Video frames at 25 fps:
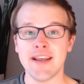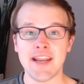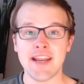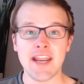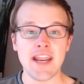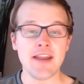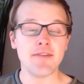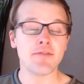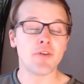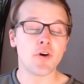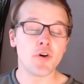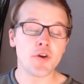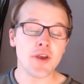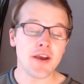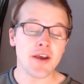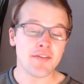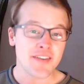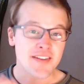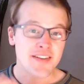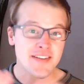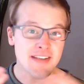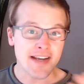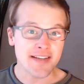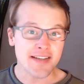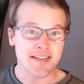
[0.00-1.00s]
Even though you have to
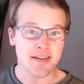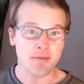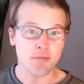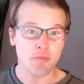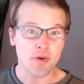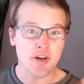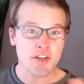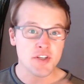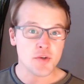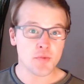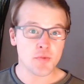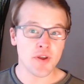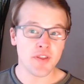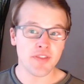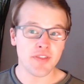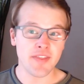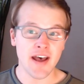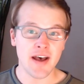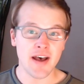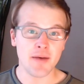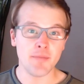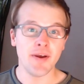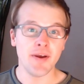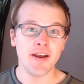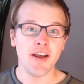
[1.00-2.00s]
take some risk with
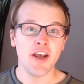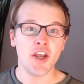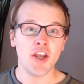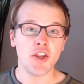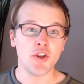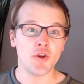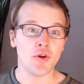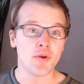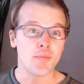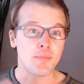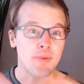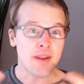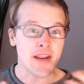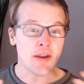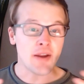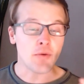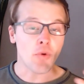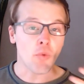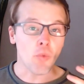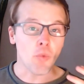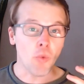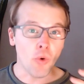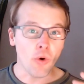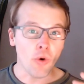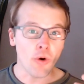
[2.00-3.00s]
them, you're being
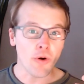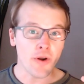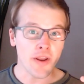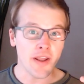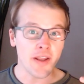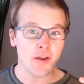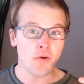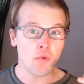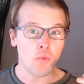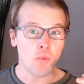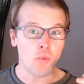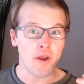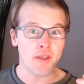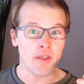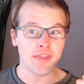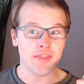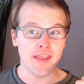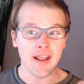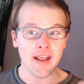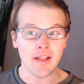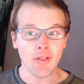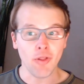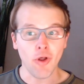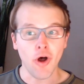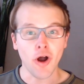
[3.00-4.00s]
rewarded with
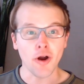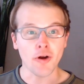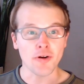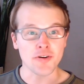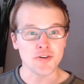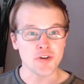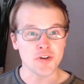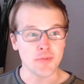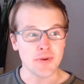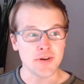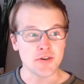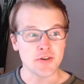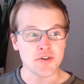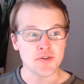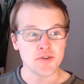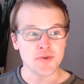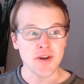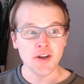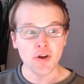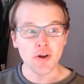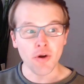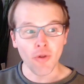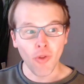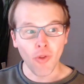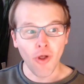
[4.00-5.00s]
a longer term interest rate, and
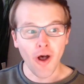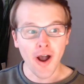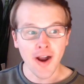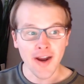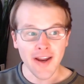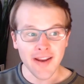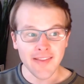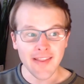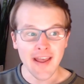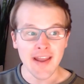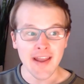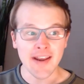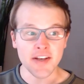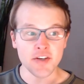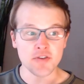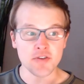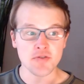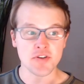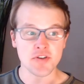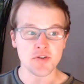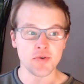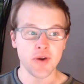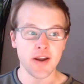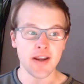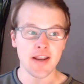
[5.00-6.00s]
you're locking that
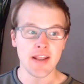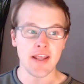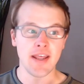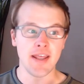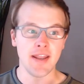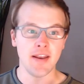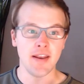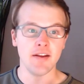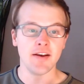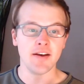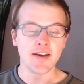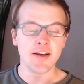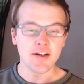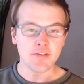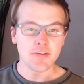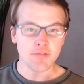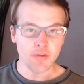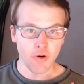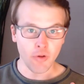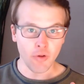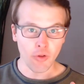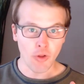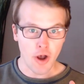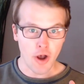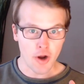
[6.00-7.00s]
interest rate in for
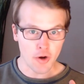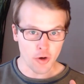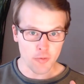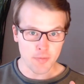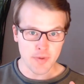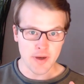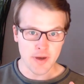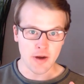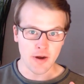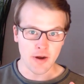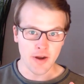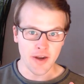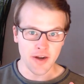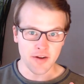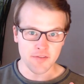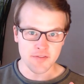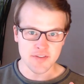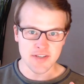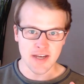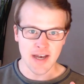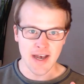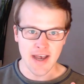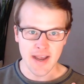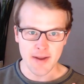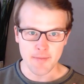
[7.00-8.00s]
a longer period of
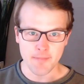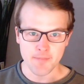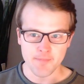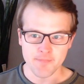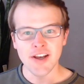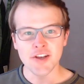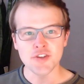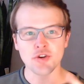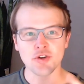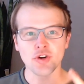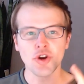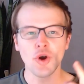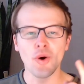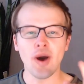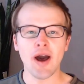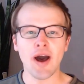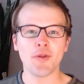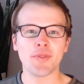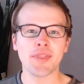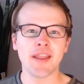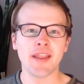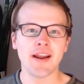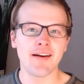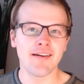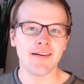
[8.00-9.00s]
time. So go
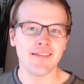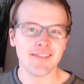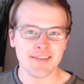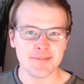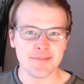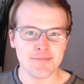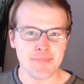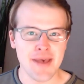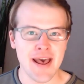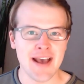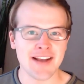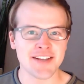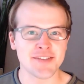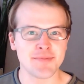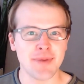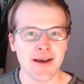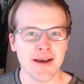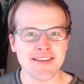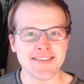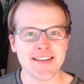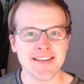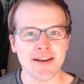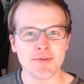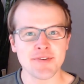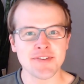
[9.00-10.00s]
out there,
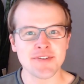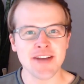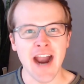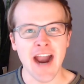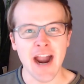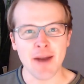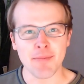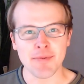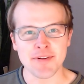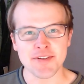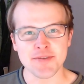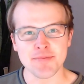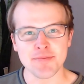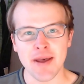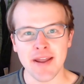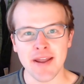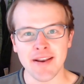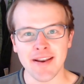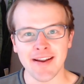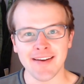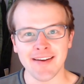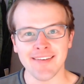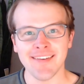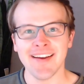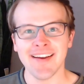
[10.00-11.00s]
maximize that retirement
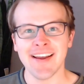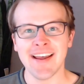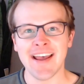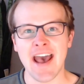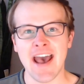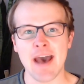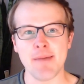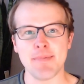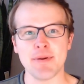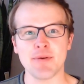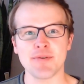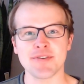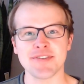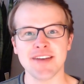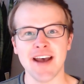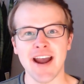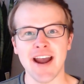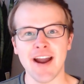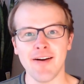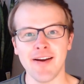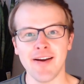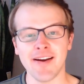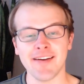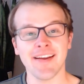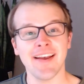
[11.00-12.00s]
spending. Happy
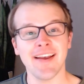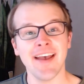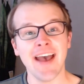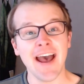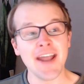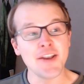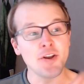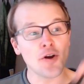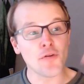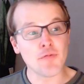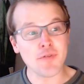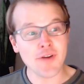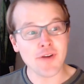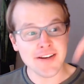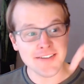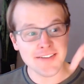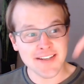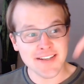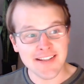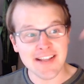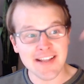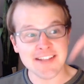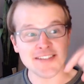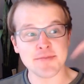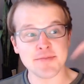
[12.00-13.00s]
retiring. And don't forget to
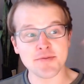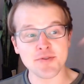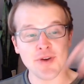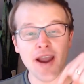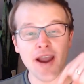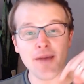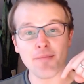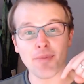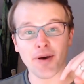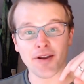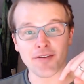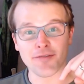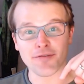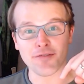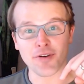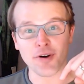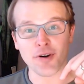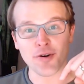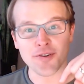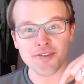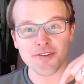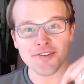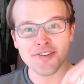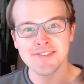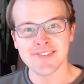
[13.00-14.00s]
hit that subscribe button,
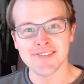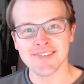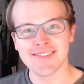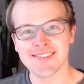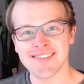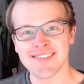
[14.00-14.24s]
folks.